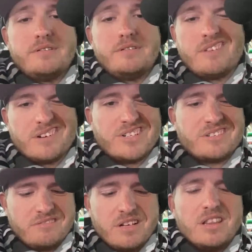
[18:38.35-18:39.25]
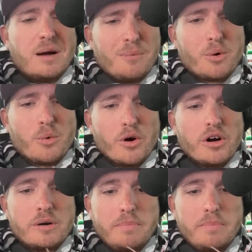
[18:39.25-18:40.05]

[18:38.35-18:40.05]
and they're just a lot more work,